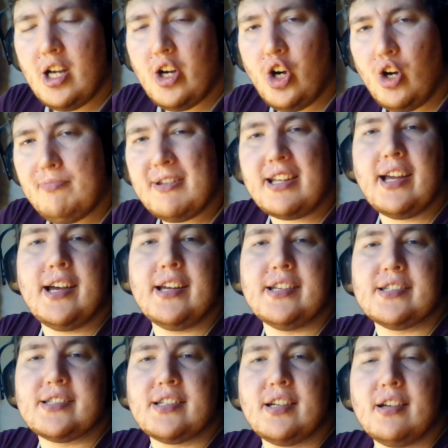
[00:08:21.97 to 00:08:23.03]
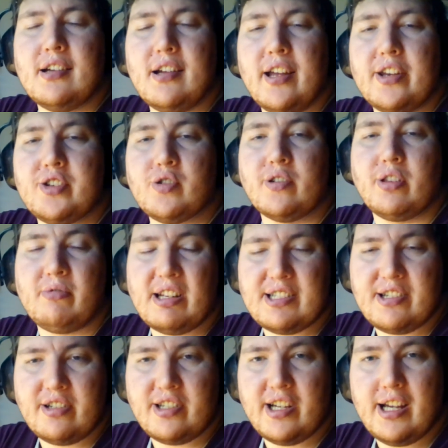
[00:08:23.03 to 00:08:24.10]
Hope you guys enjoy the rest
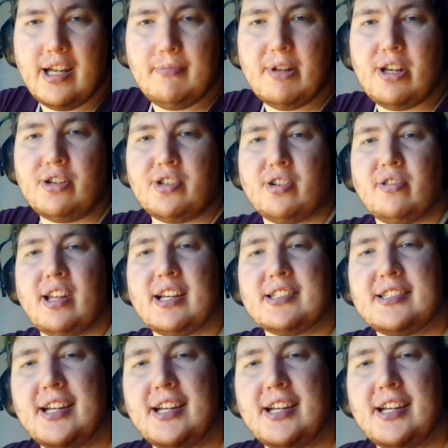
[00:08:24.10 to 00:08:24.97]
of your time, and until next